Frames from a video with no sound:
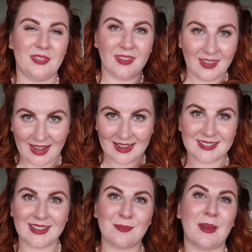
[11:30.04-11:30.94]

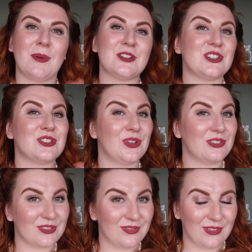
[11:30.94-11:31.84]
Theoretically, if my budget is
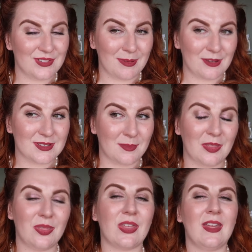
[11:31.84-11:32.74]
£250 a
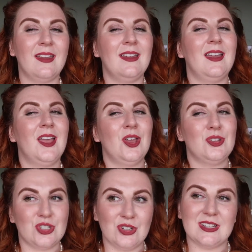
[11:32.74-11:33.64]
month,
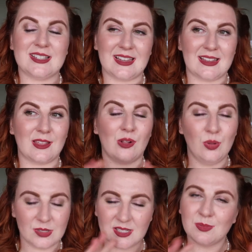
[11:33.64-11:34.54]
June is like the
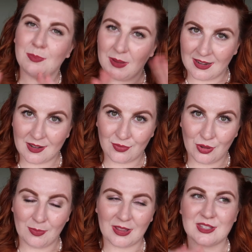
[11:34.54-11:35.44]
closest we've been in a
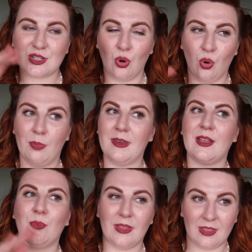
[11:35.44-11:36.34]
few months to
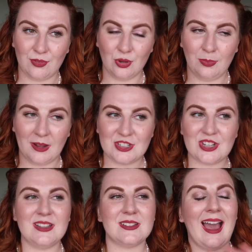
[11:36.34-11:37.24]
opening with a full
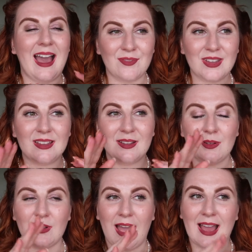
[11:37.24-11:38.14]
budget. Having
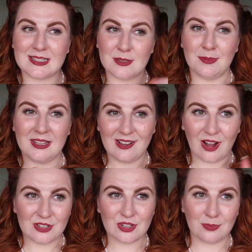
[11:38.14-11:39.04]
had to be
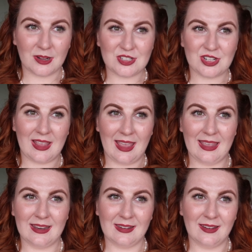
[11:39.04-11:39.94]
under budget
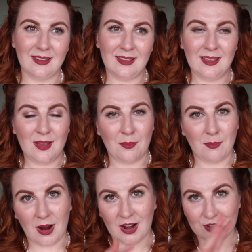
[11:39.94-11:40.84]
in
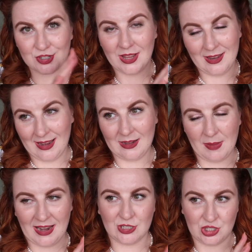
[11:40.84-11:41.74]
March and then
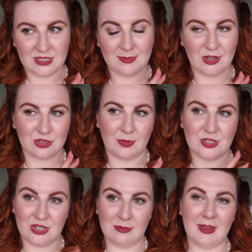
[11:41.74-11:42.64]
managing to be under
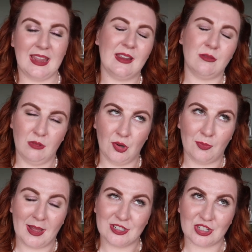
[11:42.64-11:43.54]
budget in May,
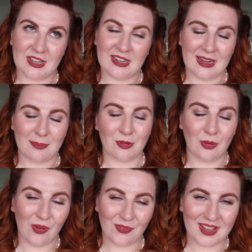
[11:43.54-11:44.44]
not managing in
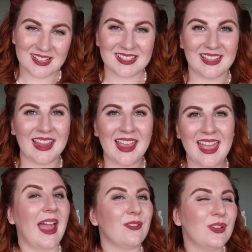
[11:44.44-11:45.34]
April obviously,
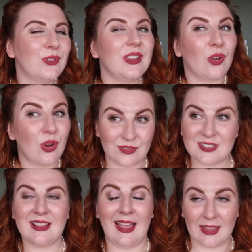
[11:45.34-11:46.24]
I feel really
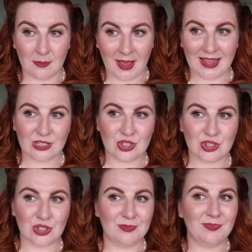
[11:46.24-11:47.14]
confident that I can manage
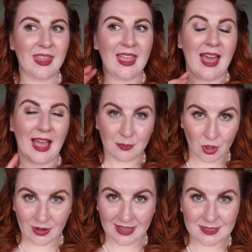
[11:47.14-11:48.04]
June. I'm
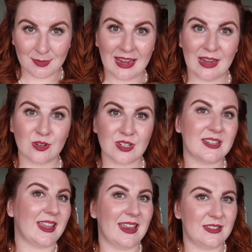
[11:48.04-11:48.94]
not getting my hair
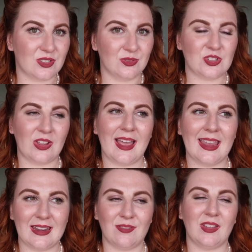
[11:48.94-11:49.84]
done again until July,
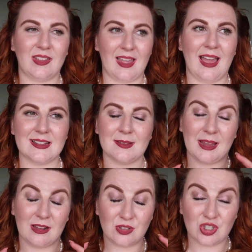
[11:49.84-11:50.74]
and I feel like that is a
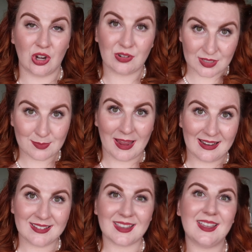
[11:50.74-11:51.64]
big chunk
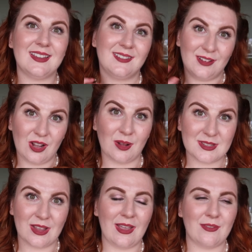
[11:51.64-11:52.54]
spend that
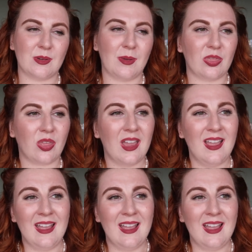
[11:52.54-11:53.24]
comes out every month.